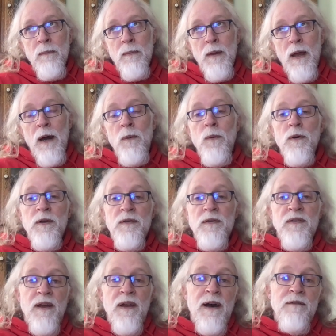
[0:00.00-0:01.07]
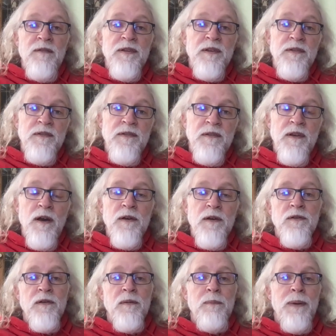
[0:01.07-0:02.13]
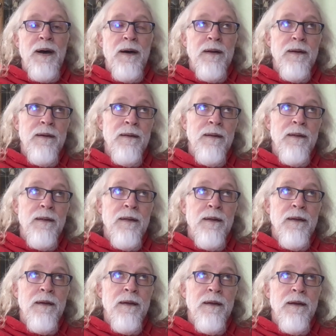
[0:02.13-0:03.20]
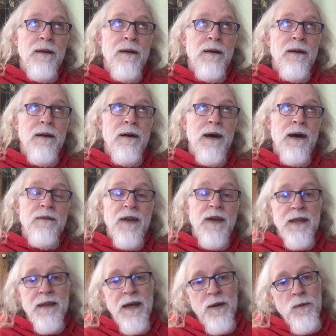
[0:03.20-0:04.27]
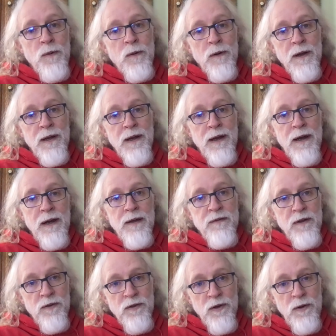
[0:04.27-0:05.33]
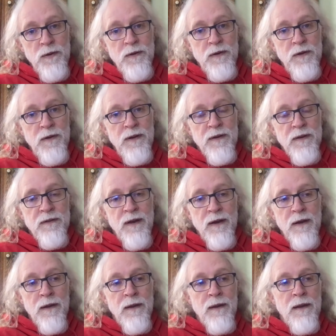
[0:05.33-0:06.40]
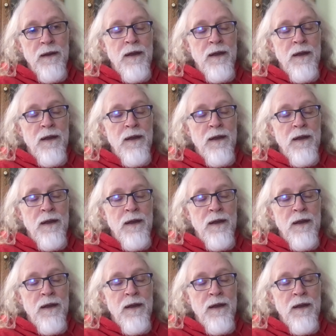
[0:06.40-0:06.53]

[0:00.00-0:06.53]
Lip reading: I want us to have a discussion about it. I've got that organized. I'll show it to you in a second.